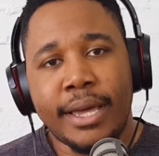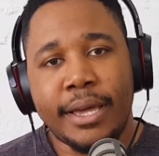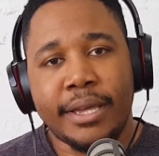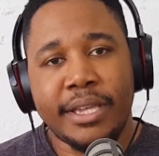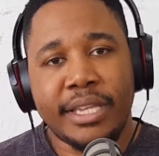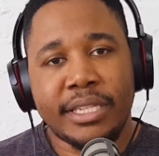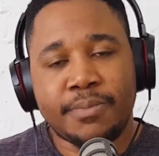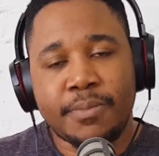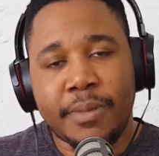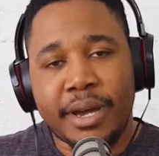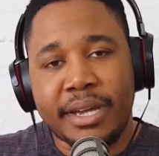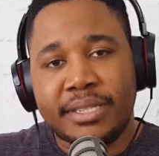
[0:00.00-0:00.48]

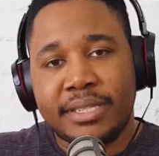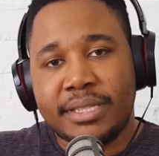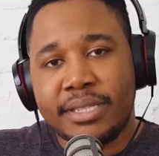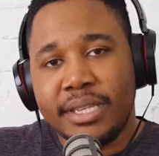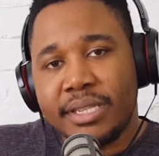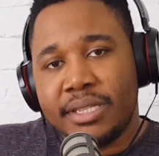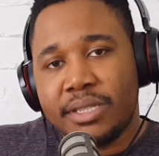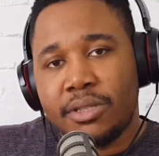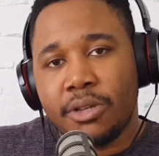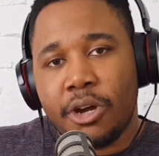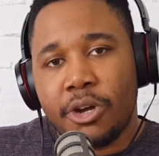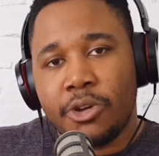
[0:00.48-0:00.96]
It's my
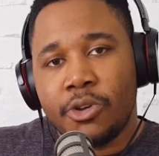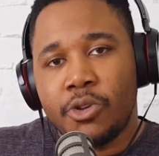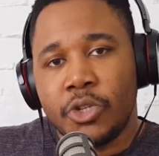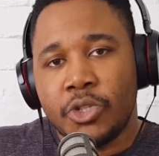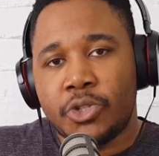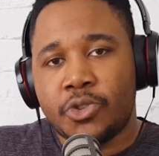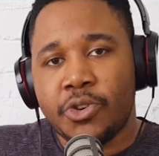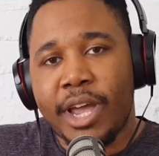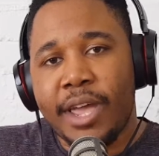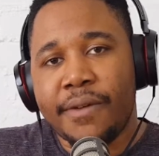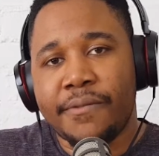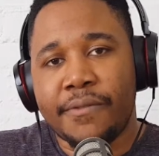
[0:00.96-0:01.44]
sister who's
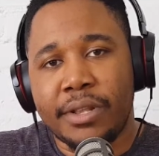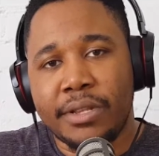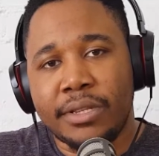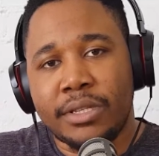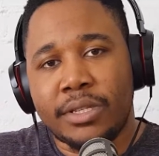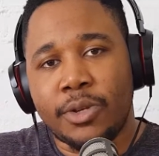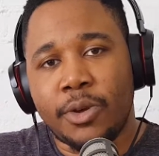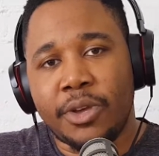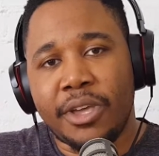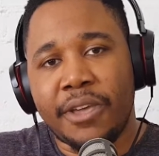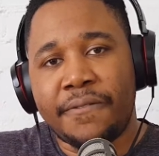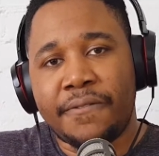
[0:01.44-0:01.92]
driving.
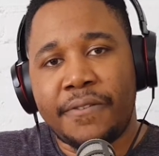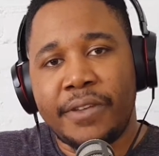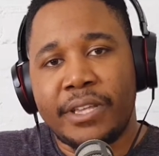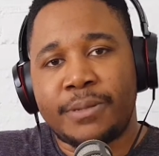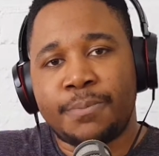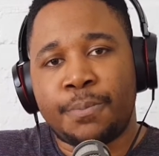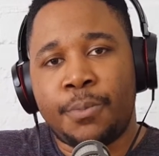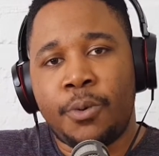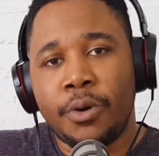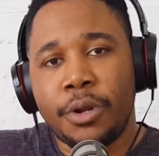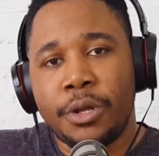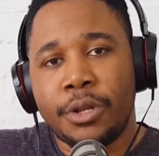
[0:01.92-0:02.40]
So if he's
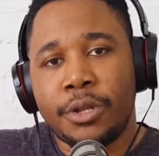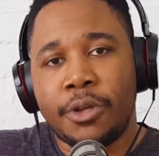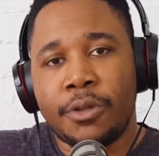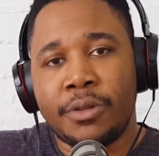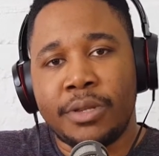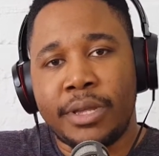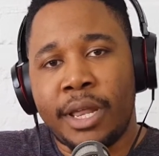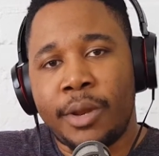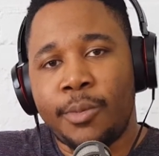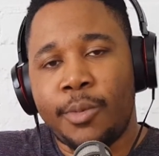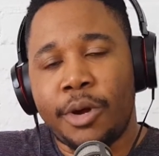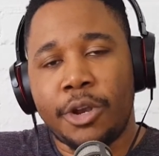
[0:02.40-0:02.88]
pulling
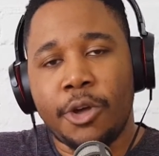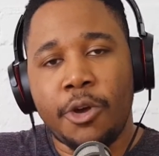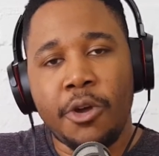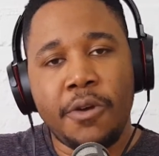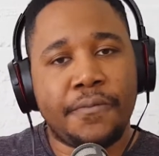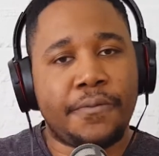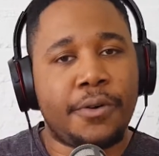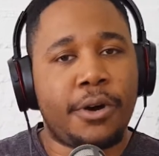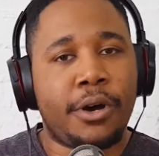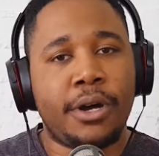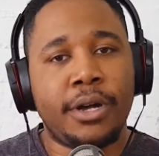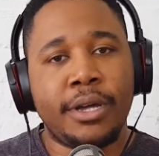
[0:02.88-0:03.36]
anyone
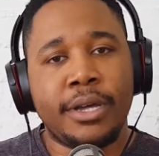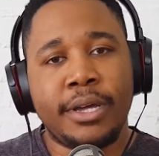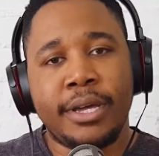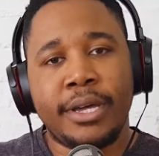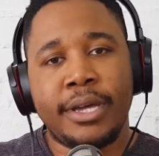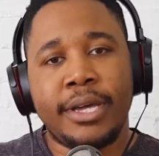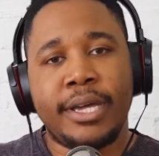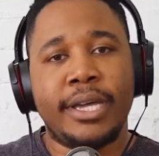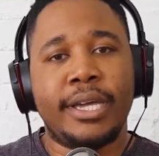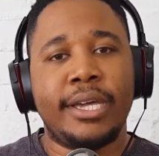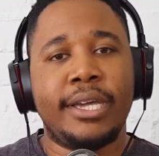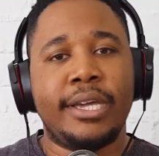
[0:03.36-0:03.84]
over,
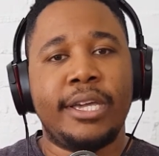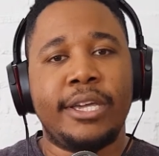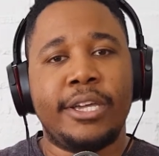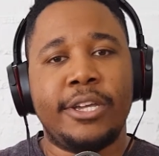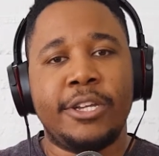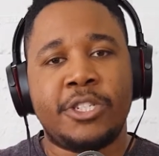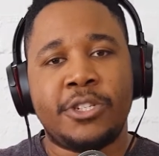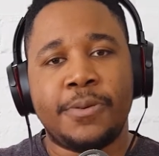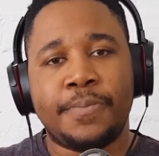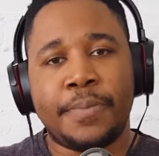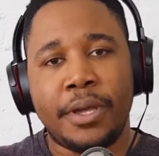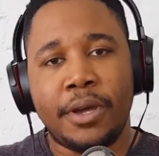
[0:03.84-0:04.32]
it
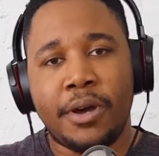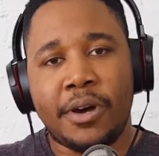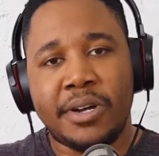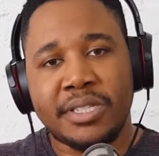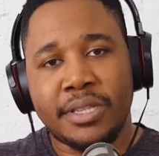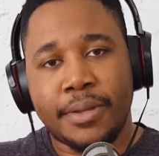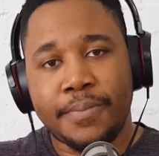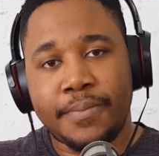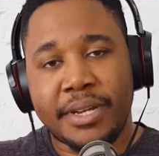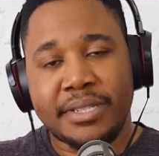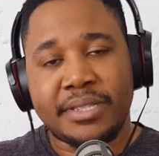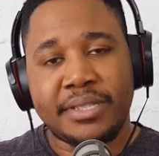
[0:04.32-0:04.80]
should be
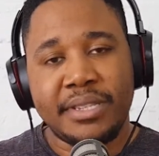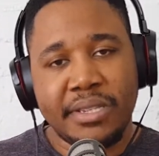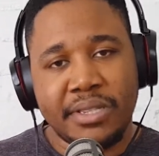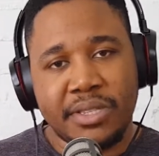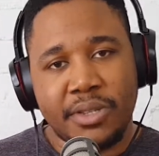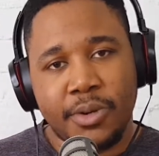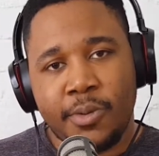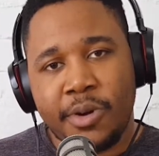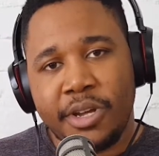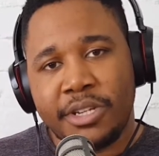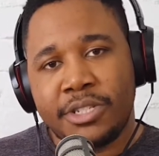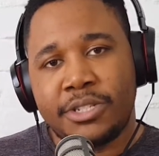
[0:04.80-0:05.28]
asking my
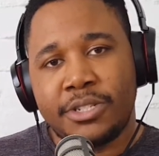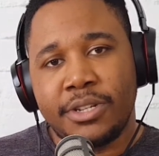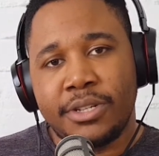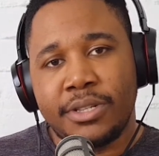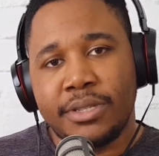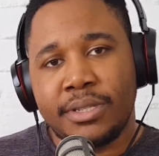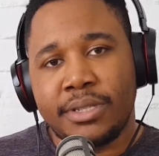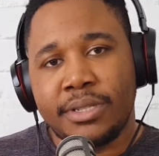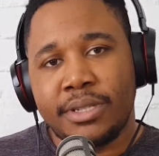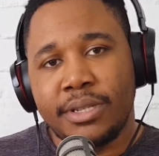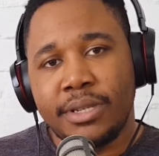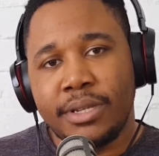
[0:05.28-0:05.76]
sister
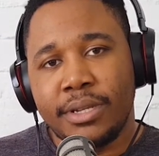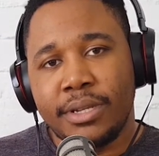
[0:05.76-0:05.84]
questions.